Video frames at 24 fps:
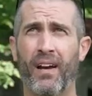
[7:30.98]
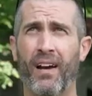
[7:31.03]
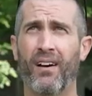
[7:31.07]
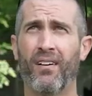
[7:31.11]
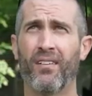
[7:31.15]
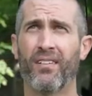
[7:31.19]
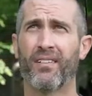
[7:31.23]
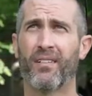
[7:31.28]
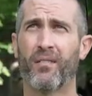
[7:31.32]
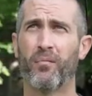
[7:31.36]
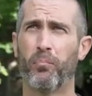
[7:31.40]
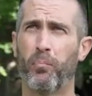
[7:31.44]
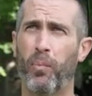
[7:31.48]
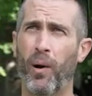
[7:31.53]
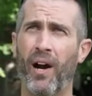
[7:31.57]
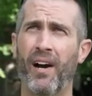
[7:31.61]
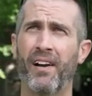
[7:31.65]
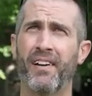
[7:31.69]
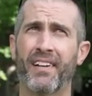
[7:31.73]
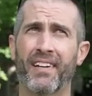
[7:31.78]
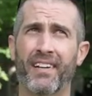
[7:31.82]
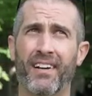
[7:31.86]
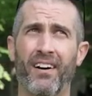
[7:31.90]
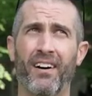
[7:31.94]
out,
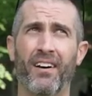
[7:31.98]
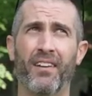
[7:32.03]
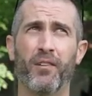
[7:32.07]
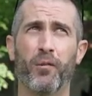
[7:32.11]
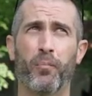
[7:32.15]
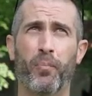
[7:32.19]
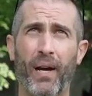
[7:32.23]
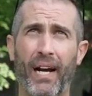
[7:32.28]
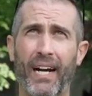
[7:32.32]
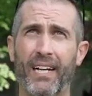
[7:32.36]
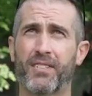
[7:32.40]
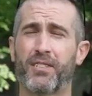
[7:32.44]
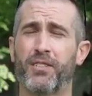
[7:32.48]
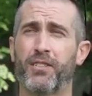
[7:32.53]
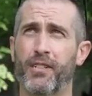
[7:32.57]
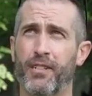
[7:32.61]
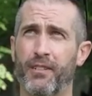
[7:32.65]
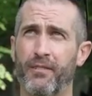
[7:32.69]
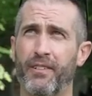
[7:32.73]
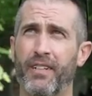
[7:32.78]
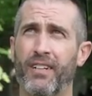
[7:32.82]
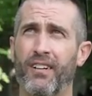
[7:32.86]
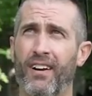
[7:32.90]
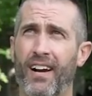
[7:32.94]
binding on the
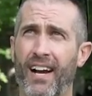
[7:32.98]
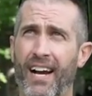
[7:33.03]
passenger rear